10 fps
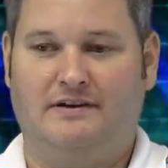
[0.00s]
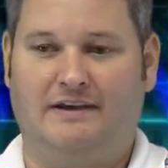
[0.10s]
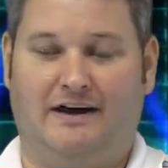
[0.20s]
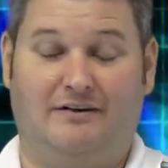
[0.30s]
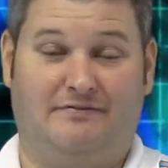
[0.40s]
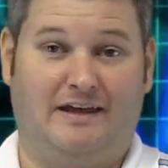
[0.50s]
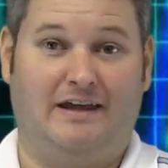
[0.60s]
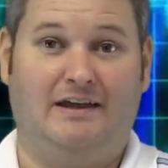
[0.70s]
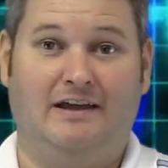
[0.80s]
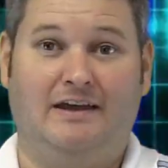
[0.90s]
Now, if
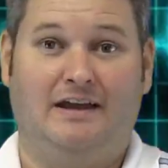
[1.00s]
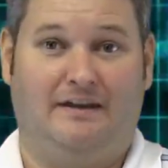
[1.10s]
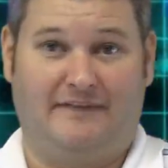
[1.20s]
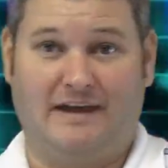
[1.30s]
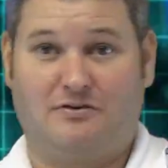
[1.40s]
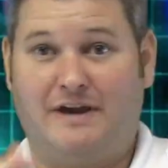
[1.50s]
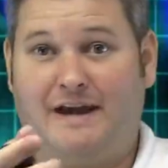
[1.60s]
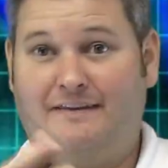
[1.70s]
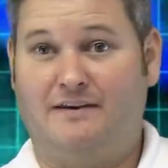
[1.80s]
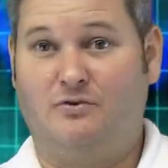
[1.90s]
they
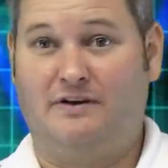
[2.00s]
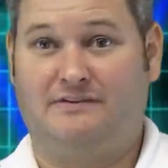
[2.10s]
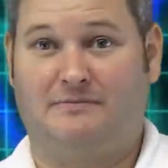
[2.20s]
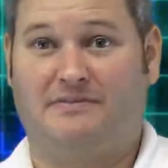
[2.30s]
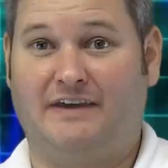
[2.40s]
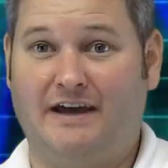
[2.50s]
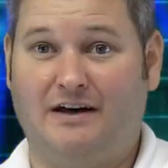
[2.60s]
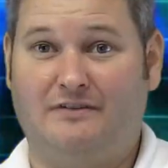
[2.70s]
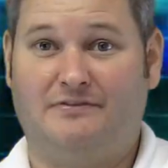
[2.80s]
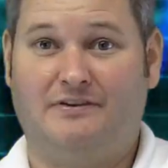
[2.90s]
created the noise
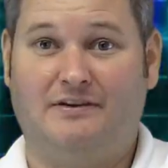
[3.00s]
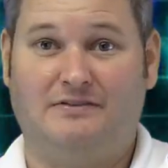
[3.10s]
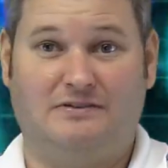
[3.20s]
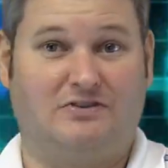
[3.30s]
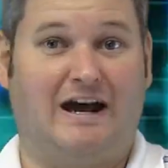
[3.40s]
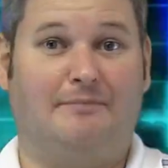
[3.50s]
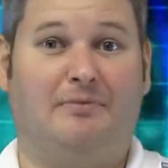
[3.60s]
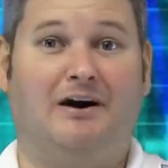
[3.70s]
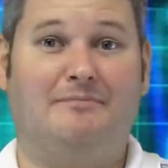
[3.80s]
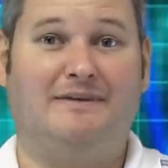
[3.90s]
themselves to try to
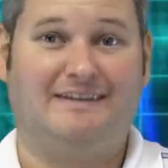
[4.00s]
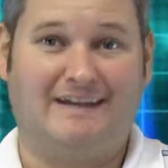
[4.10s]
pump it,